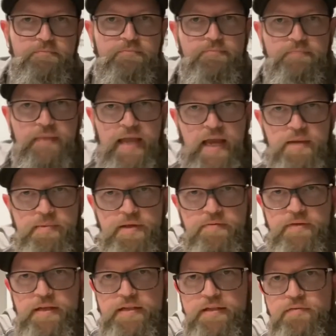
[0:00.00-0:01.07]

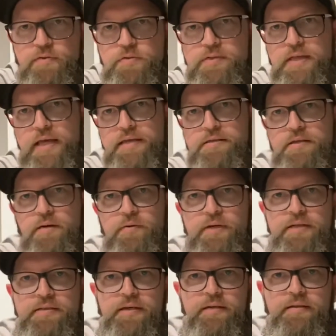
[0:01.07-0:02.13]
ABV levels there, so it
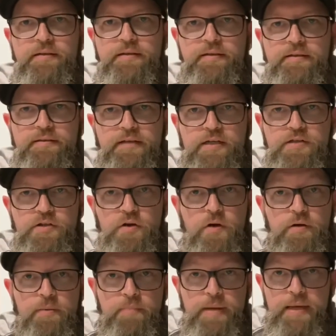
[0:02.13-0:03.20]
is a stronger
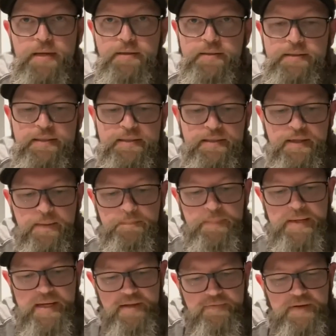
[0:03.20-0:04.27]
beer. But
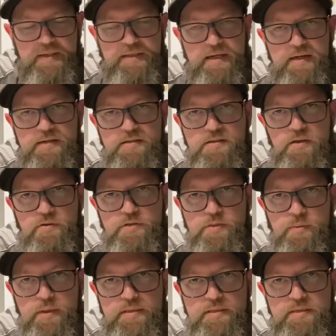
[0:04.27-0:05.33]
yeah, the fact that it is so
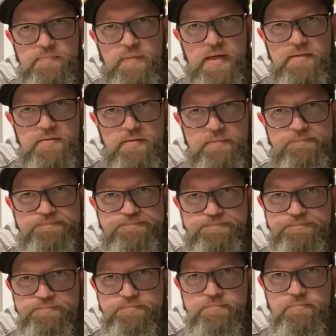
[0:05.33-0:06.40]
sweet just makes it
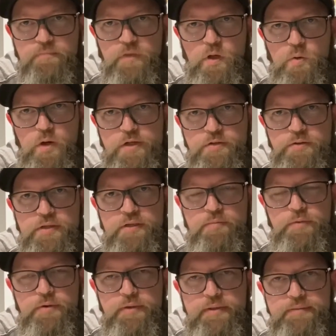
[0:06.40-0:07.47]
quite
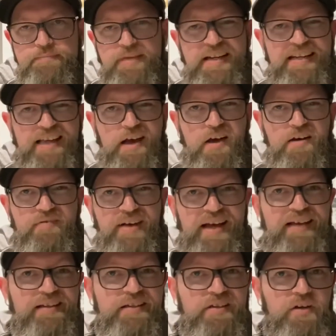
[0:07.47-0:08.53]
drinkable, and you kind of
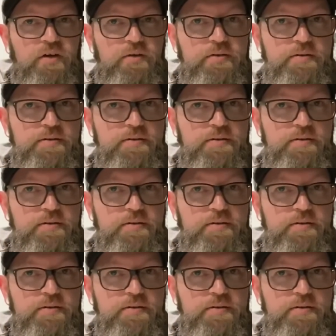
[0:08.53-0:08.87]
hardly notice